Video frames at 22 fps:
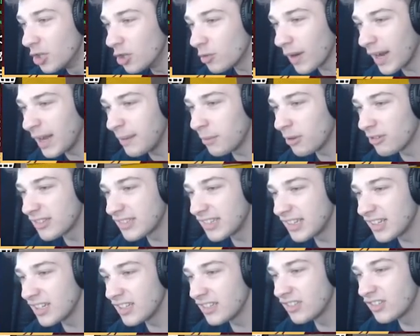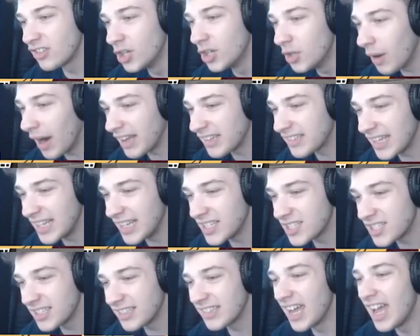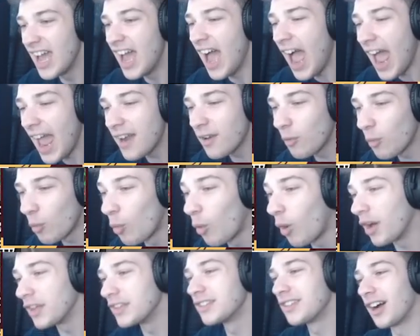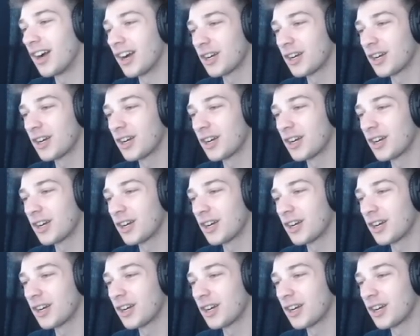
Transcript: rainbow seers, two ice ancients, and one dark